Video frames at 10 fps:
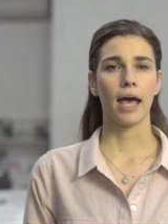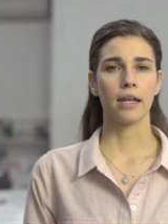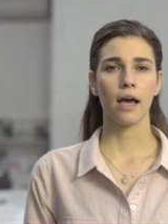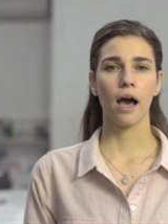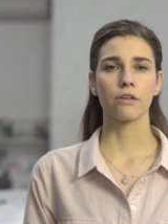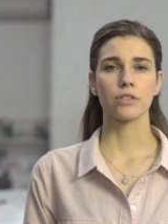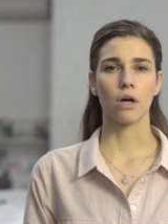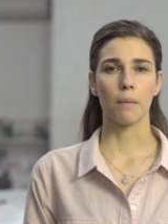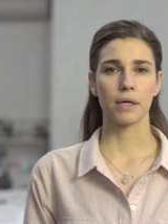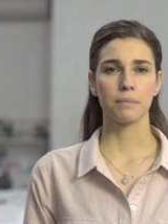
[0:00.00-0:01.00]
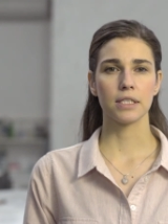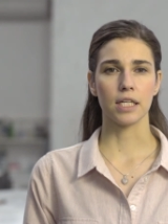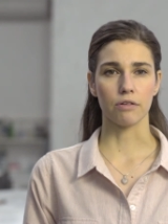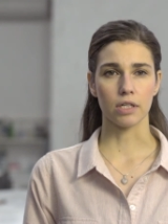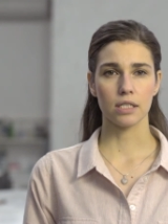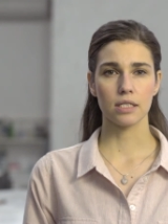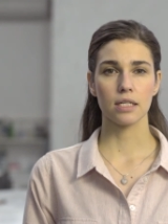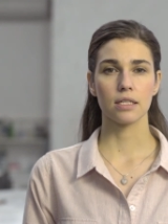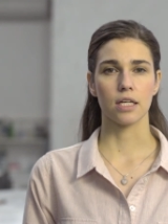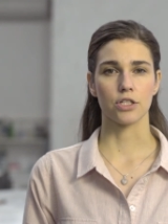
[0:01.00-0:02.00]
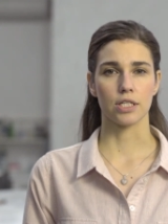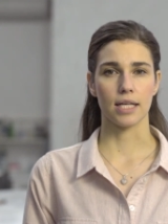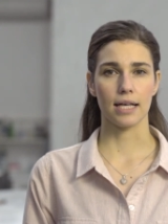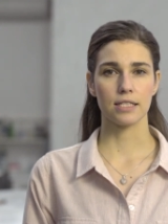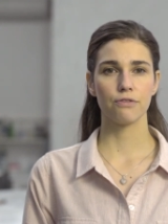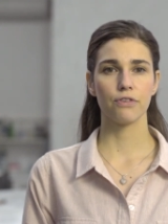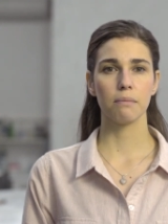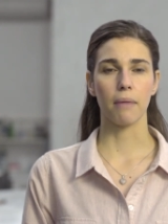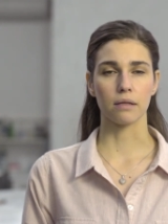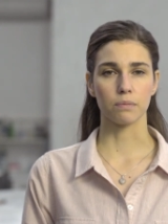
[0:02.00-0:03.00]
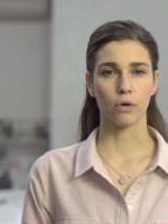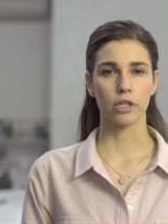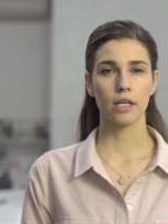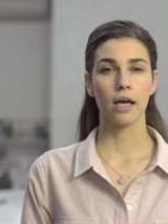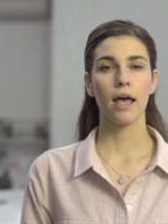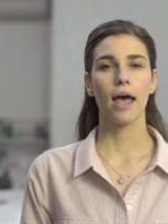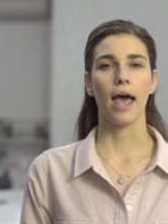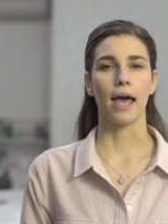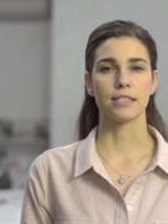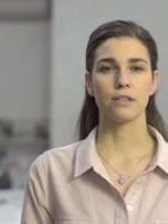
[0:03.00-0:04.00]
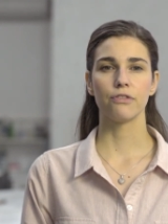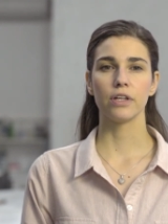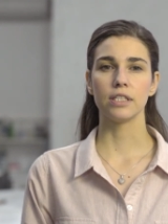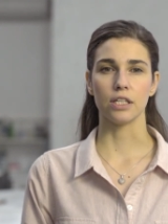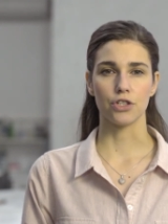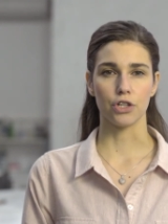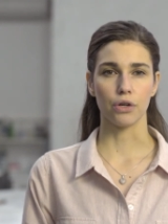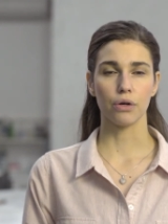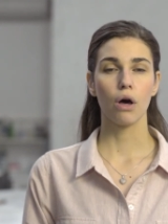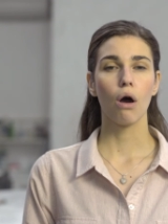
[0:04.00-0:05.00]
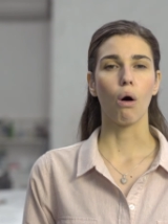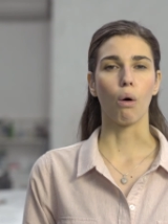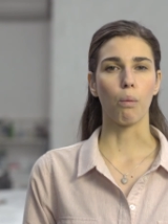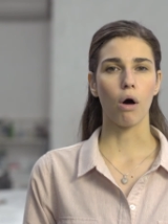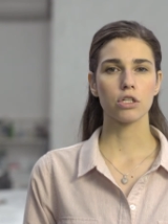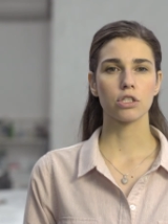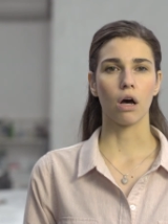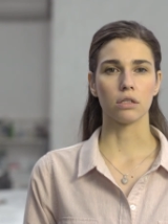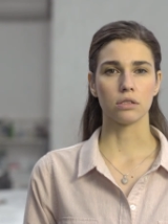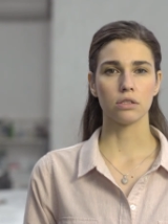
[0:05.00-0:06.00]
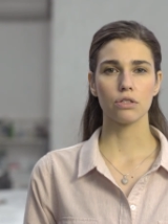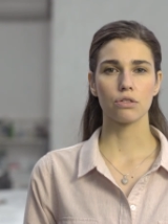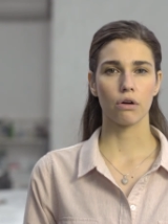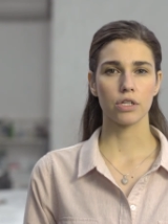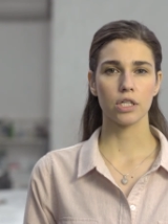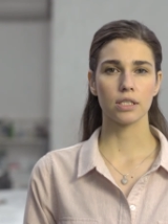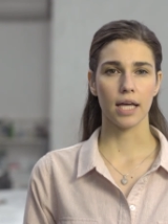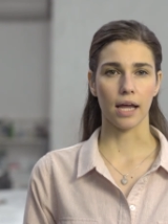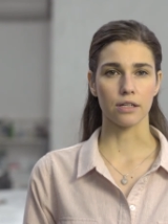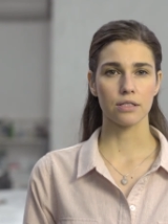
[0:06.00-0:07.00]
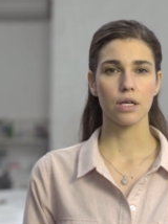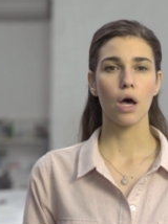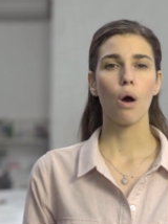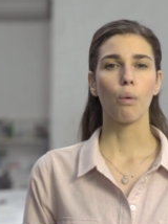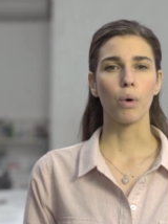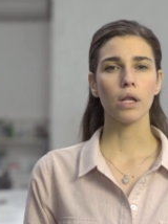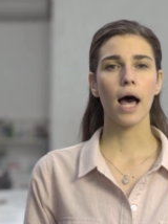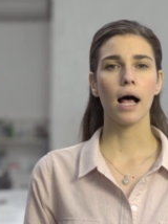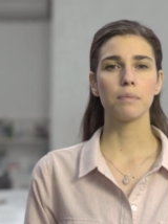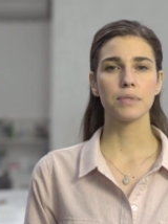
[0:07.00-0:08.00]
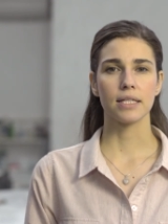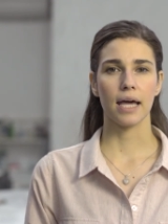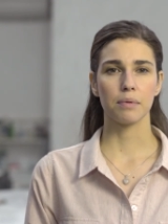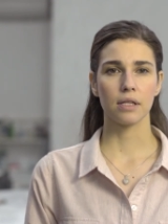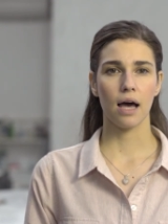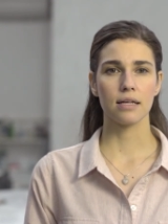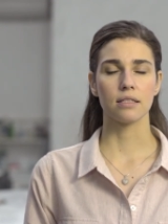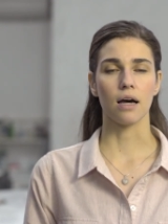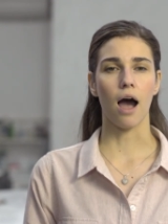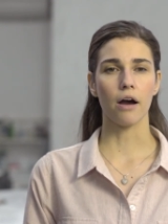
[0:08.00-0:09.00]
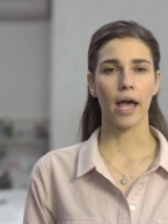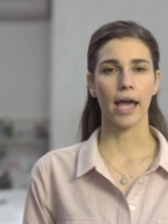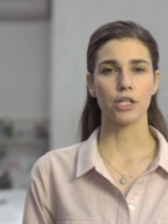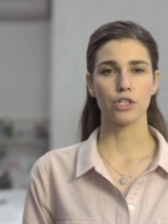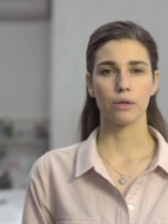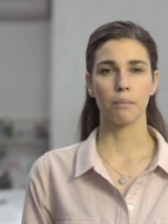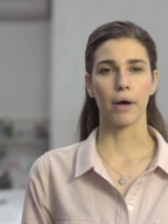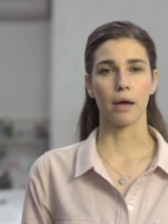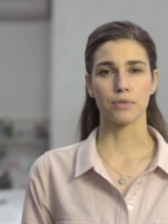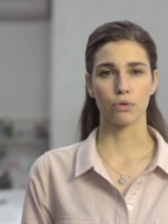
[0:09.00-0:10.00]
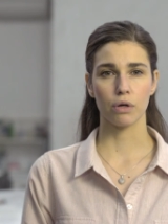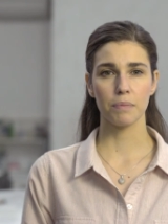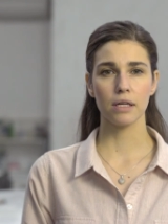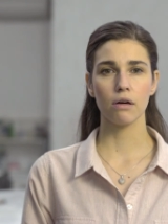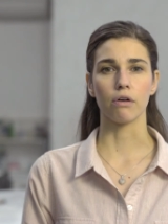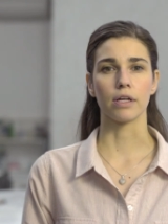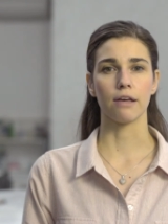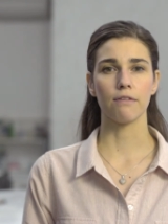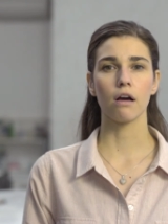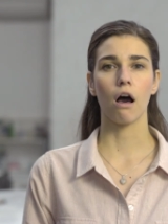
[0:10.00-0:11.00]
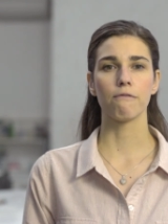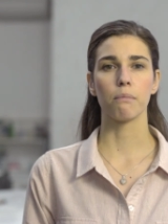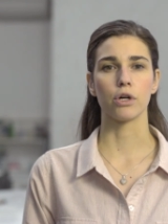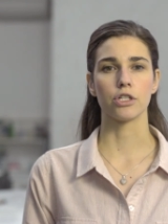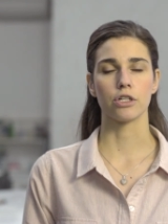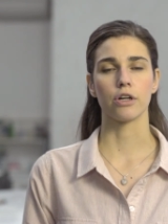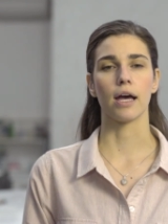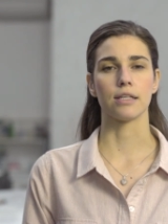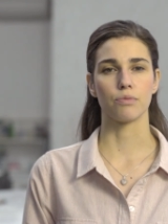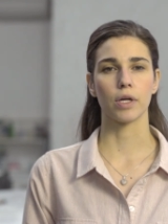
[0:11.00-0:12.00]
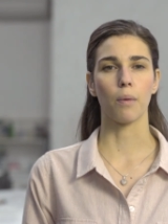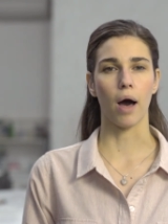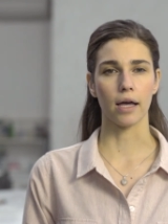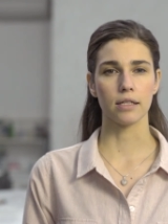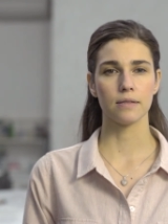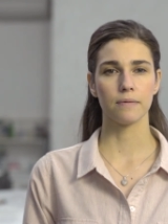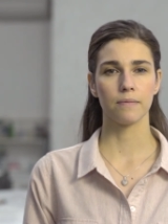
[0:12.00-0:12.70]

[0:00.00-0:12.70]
adding hygroscopic materials such as acid-free mountboard, acid-free tissue, or washed cotton to storage containers will help stabilize the RH by absorbing or giving off moisture as required.